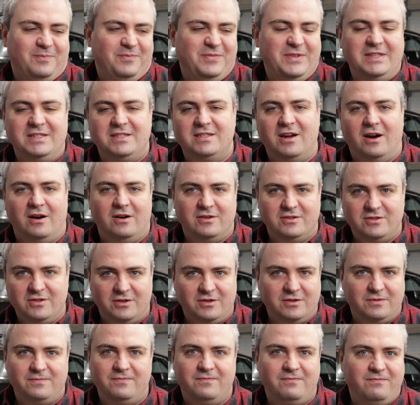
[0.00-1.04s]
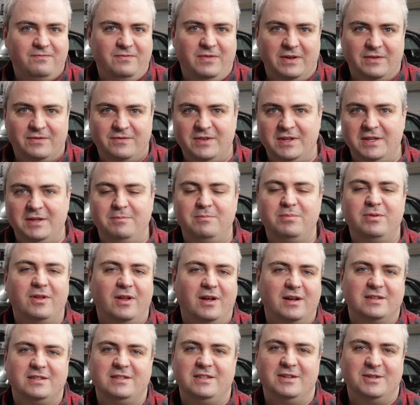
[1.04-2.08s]
these cars are
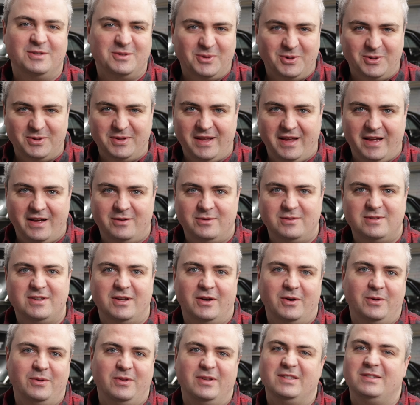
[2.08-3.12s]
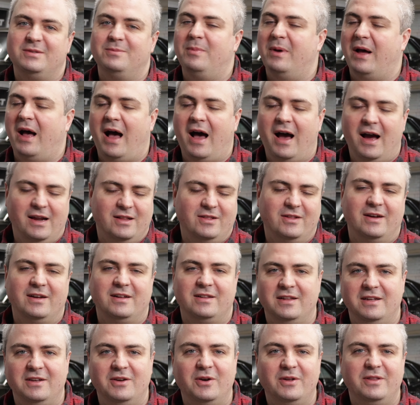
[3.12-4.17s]
50+ years old now, so there's a high
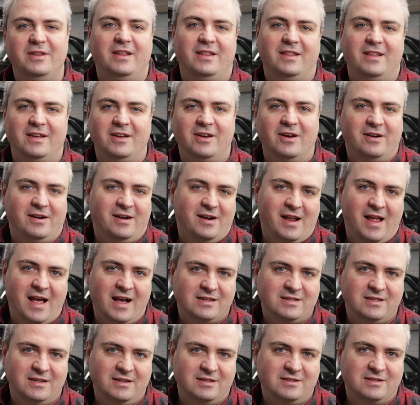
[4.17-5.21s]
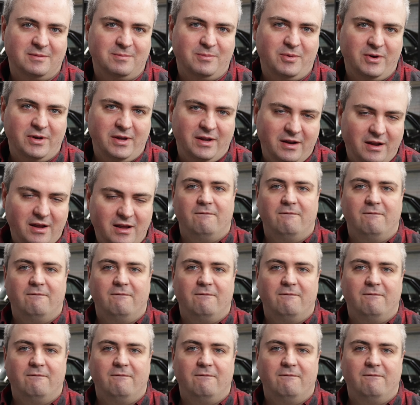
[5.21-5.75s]
likelihood that they got in an accident at some point.